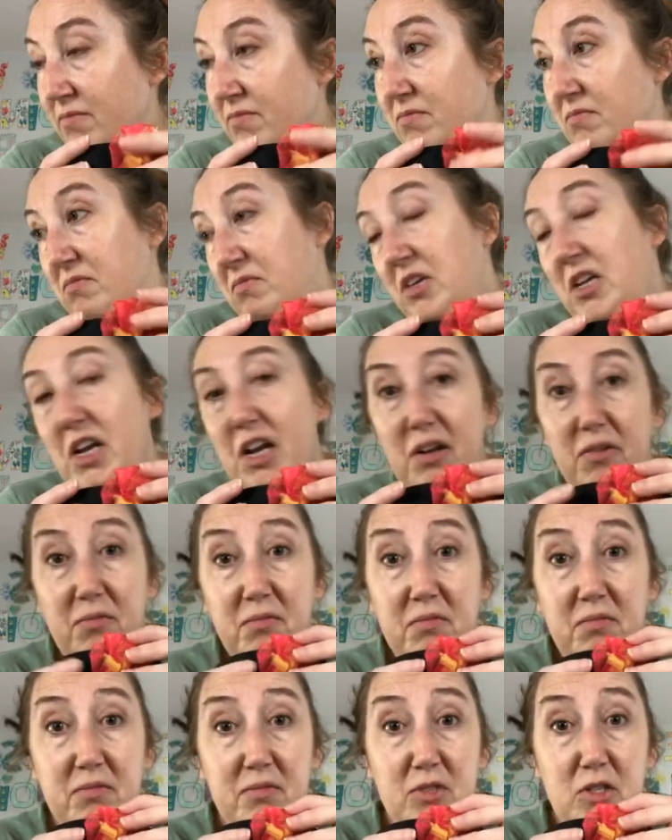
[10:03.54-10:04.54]

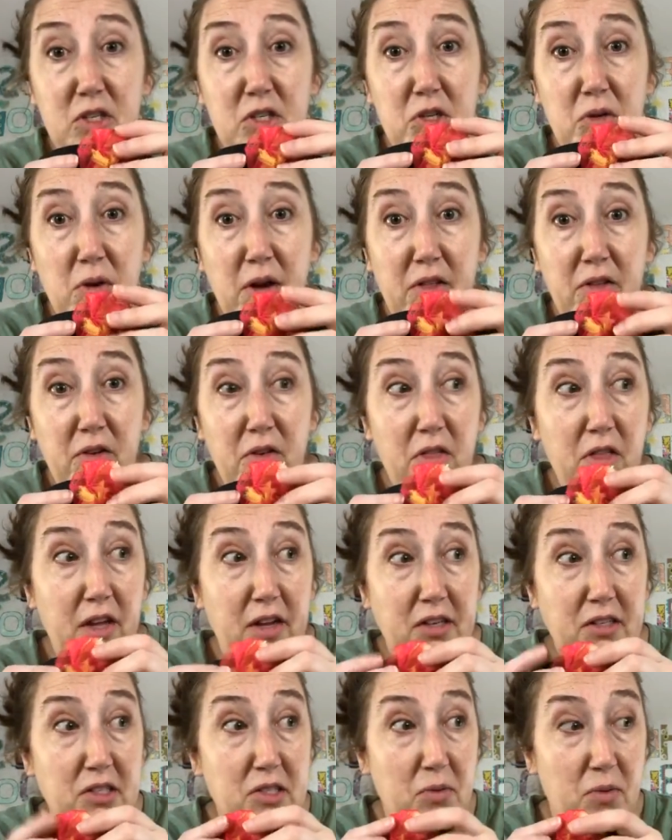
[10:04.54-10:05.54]
to do other
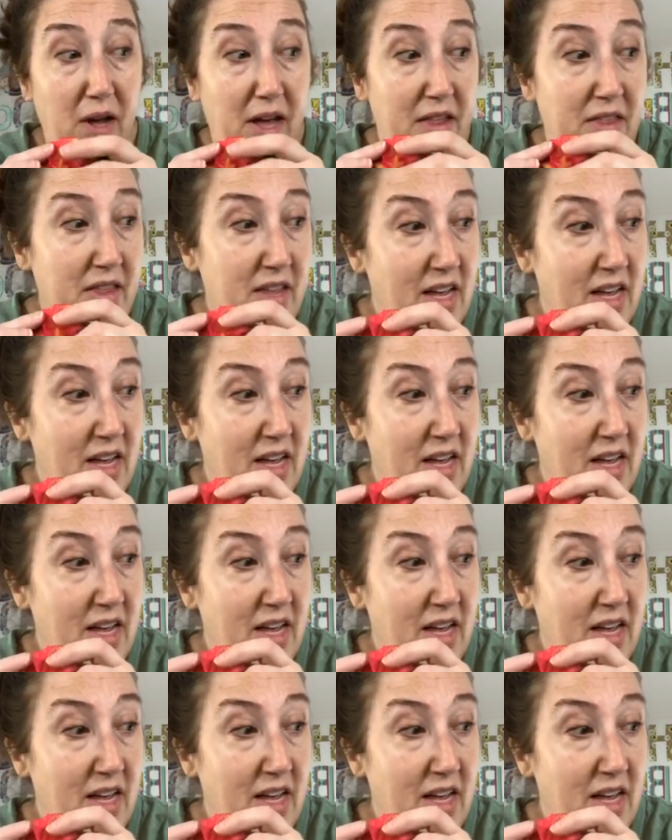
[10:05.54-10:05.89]
things with.